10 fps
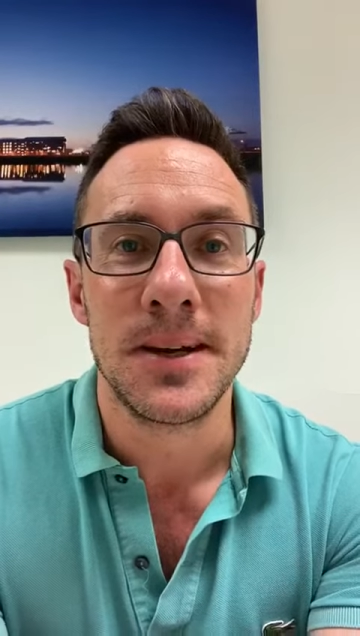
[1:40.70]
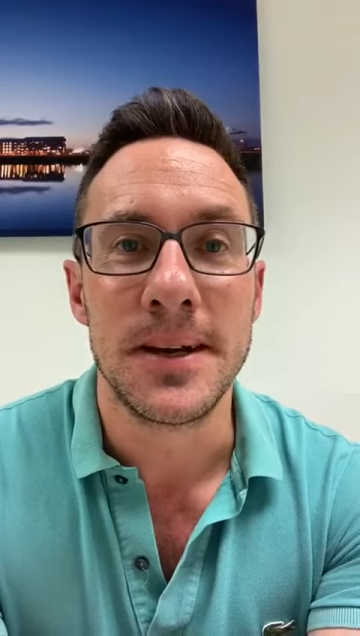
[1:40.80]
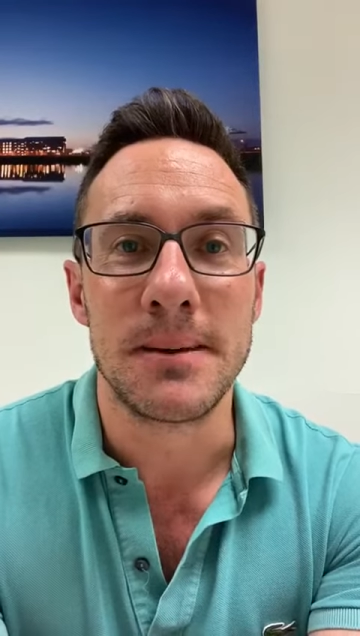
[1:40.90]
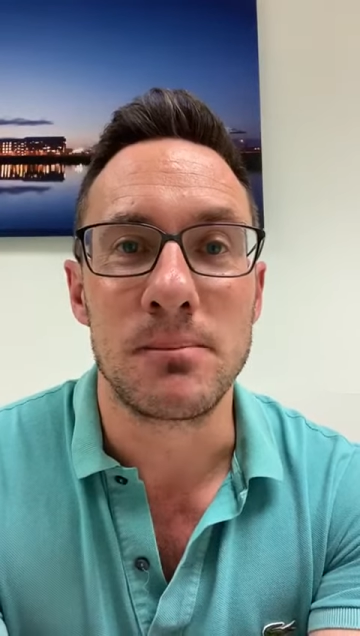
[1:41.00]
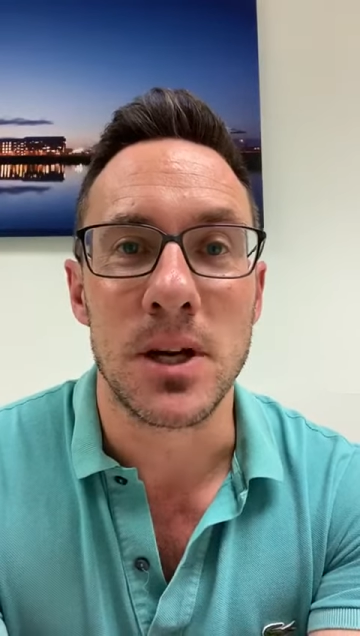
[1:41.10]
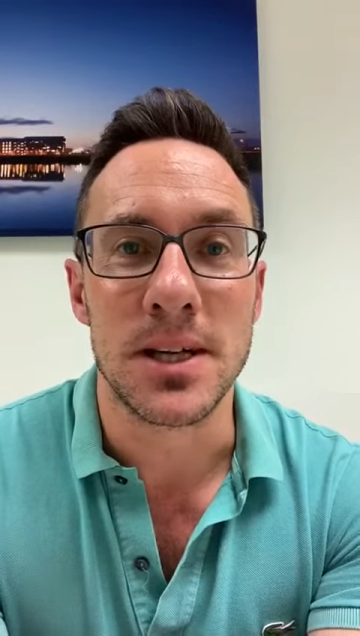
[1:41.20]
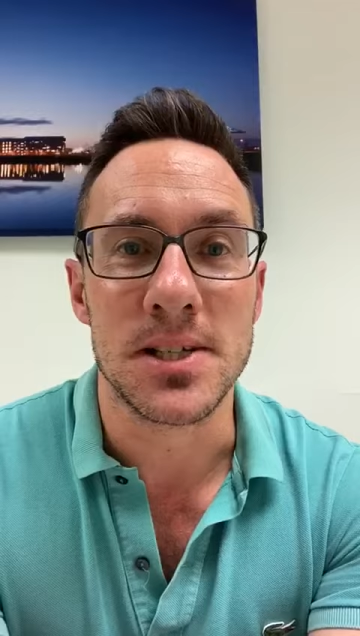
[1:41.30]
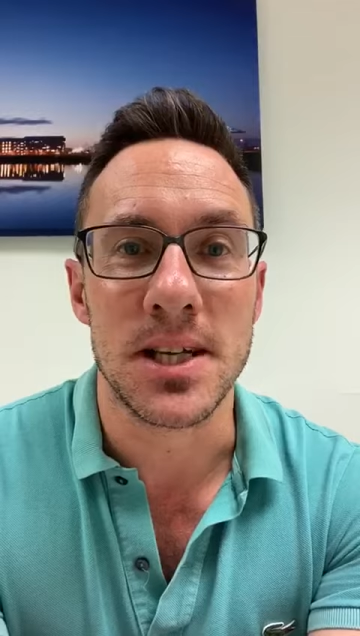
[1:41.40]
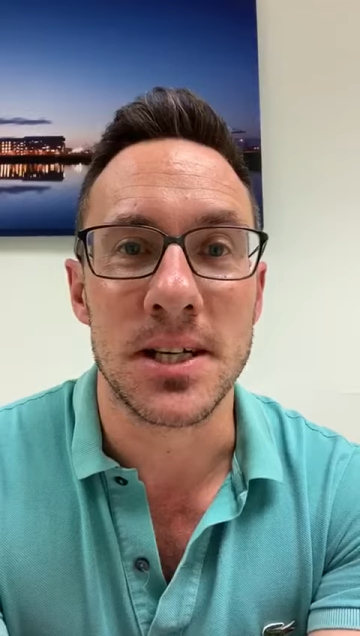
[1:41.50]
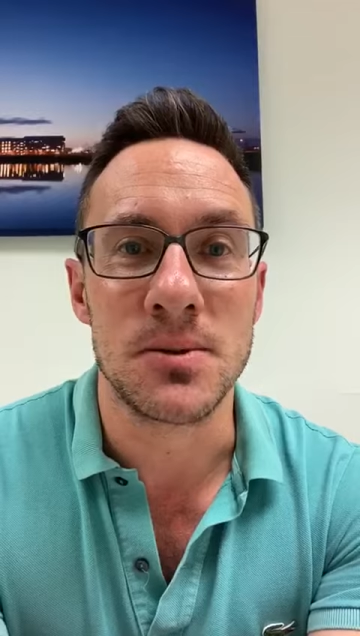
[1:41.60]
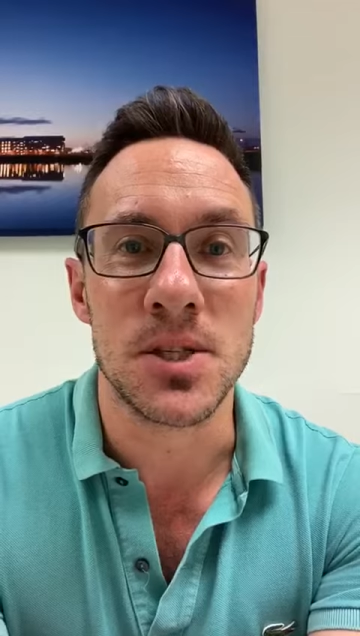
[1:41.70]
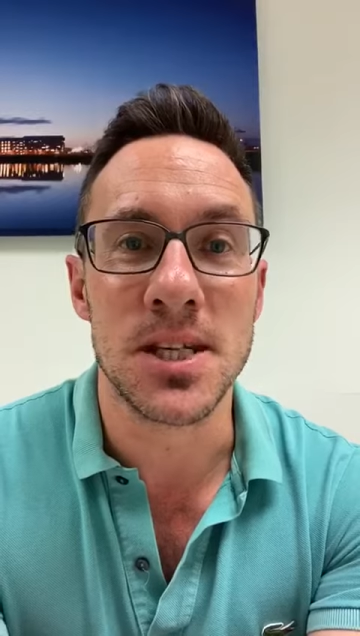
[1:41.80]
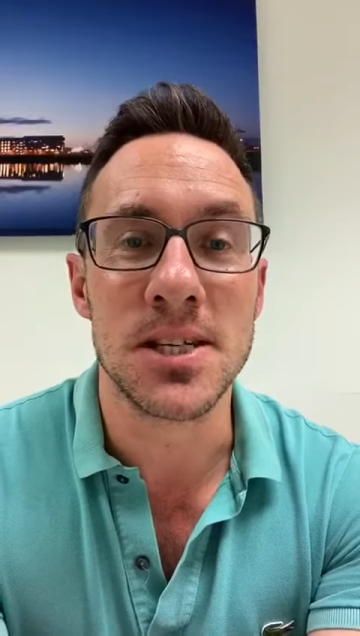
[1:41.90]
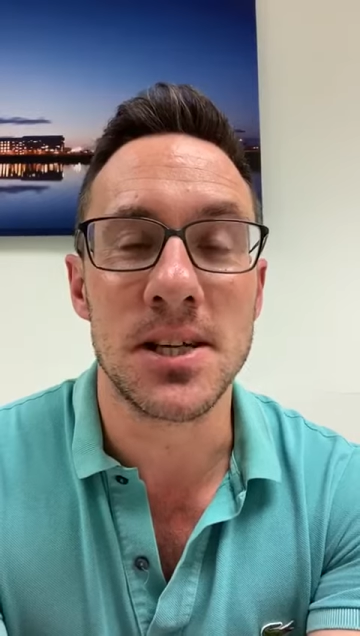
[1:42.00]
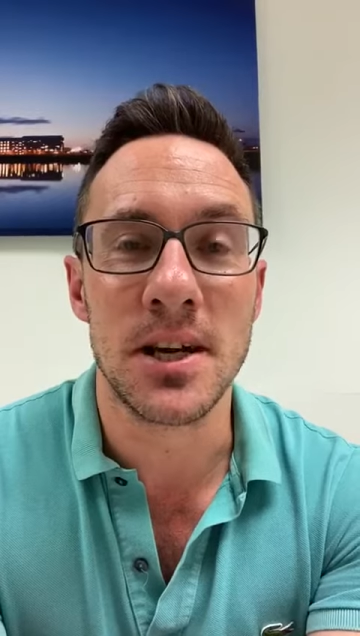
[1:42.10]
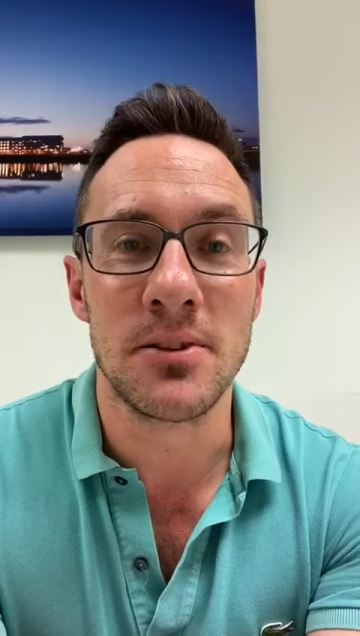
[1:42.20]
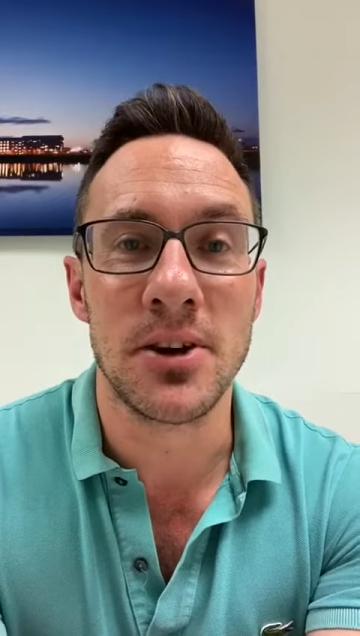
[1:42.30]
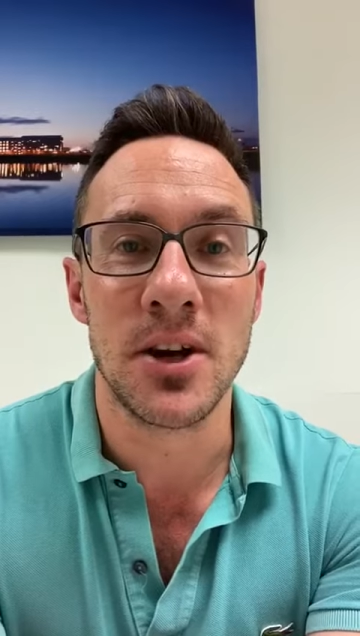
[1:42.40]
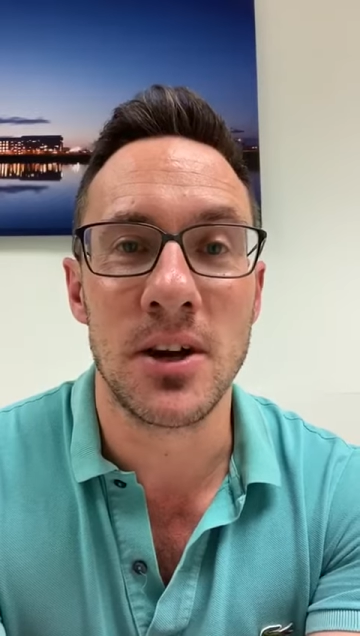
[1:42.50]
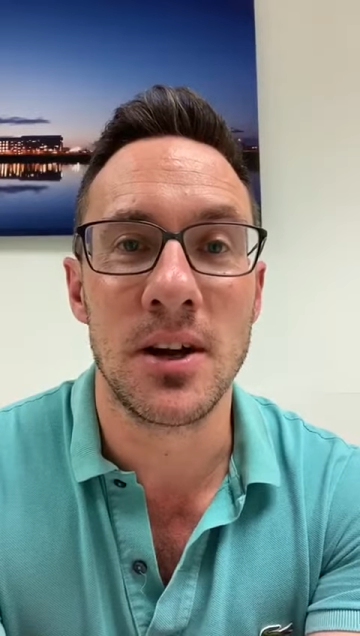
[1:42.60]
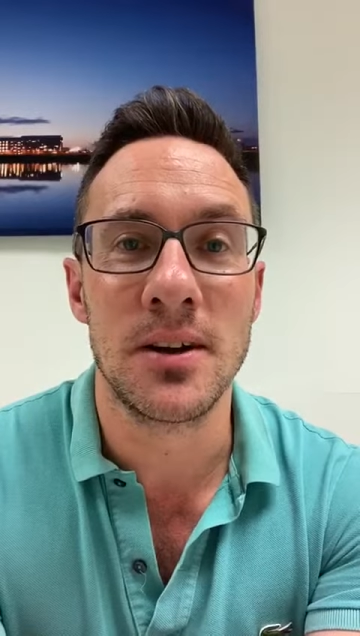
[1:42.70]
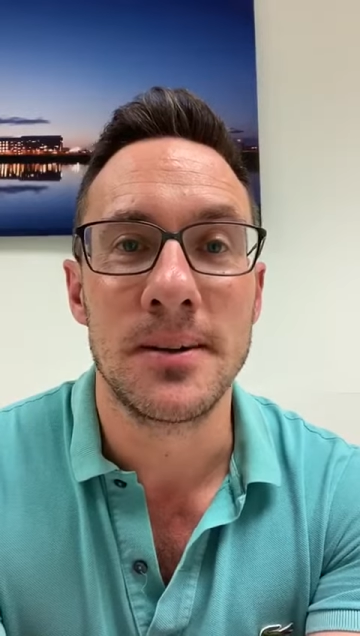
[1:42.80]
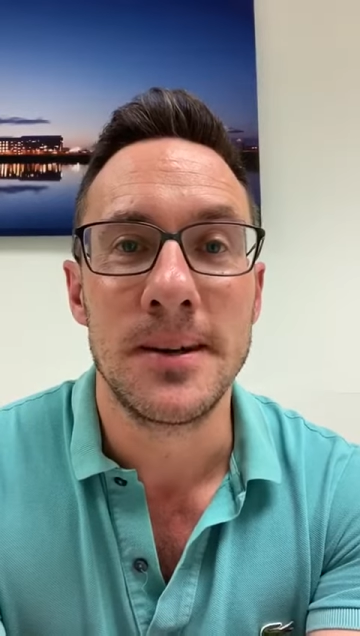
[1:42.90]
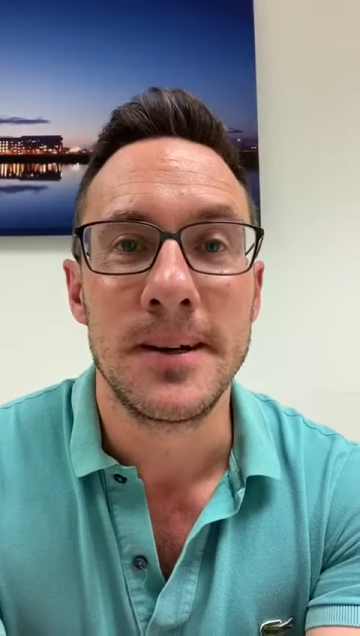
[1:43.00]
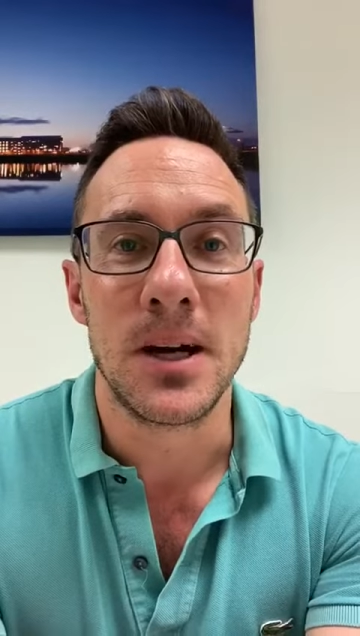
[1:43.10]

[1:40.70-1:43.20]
like I said, he was a decent enough hurdler.